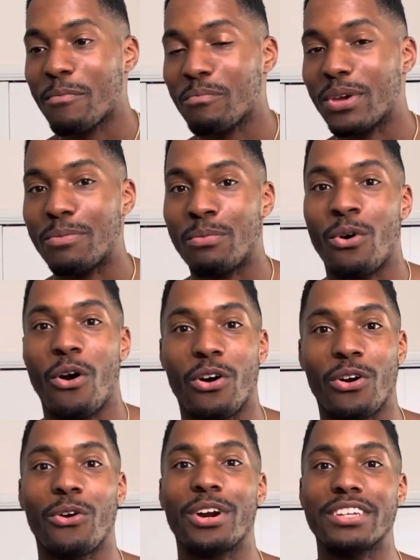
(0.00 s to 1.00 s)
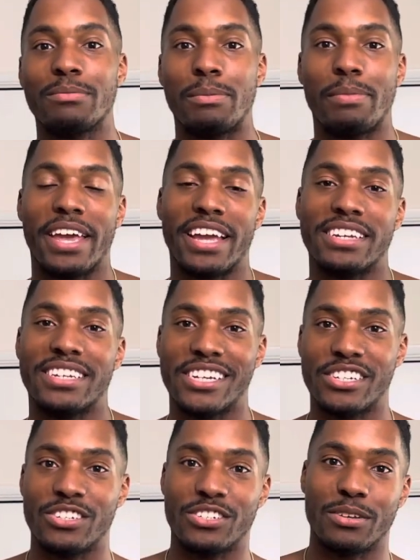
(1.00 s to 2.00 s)
people are going to be paying
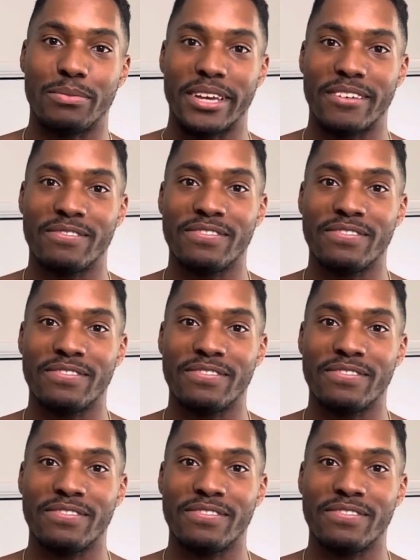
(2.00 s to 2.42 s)
attention to me